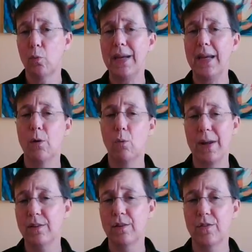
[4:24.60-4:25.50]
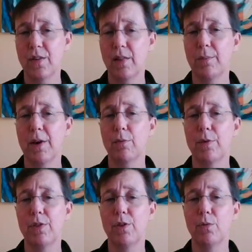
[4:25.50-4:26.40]
We can't wait to celebrate
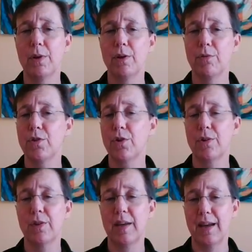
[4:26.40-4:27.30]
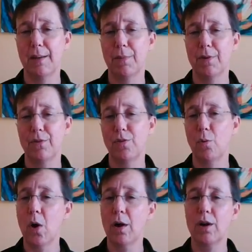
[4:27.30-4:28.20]
with you when you return to campus
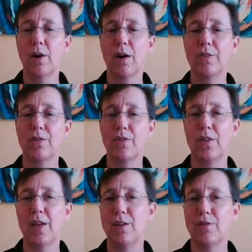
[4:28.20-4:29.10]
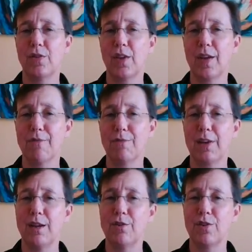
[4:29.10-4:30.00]
to walk across the stage at the
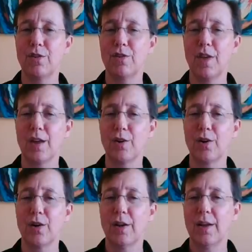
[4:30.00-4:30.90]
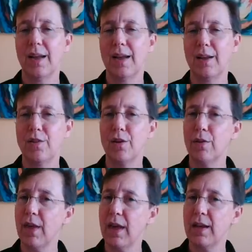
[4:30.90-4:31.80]
Convocation Center.
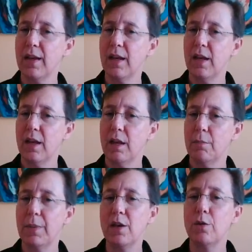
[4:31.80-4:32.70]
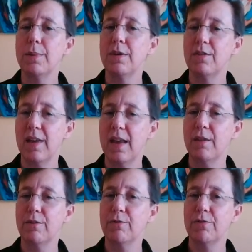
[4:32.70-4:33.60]
Until then, may you be
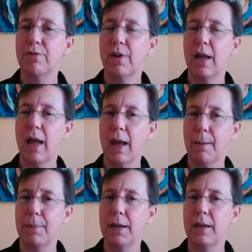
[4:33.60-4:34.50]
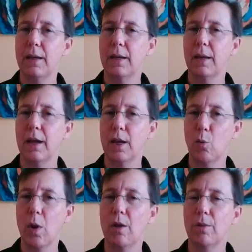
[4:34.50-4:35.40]
safe happy,
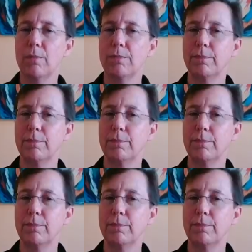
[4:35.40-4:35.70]
and well.